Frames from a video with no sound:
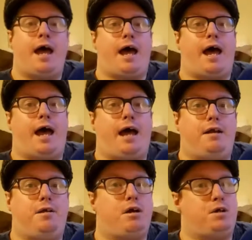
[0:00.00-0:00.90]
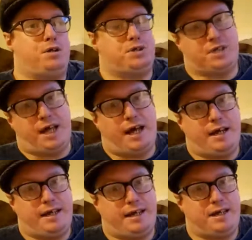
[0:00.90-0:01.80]
And not just that,
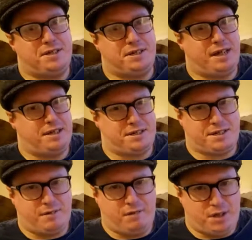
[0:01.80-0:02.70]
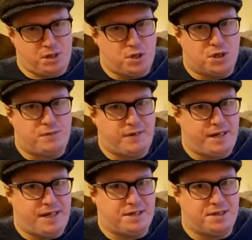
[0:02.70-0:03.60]
it isn't necessarily just for
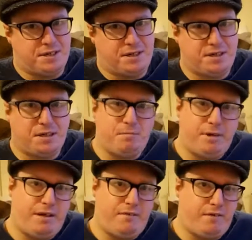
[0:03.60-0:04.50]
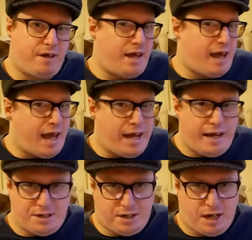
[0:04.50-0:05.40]
Easter. This can be for
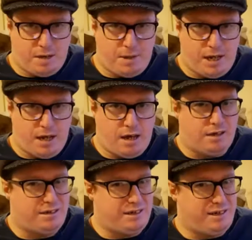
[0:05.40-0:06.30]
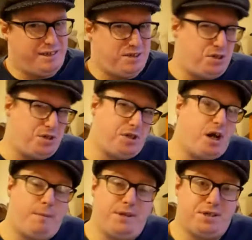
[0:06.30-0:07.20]
any time of year. It's just
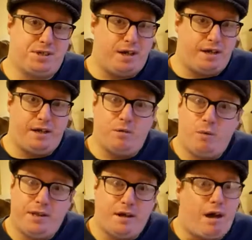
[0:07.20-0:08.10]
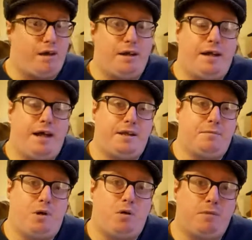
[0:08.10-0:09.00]
coinciding with the holiday at the
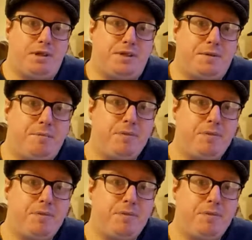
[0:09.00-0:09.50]
moment.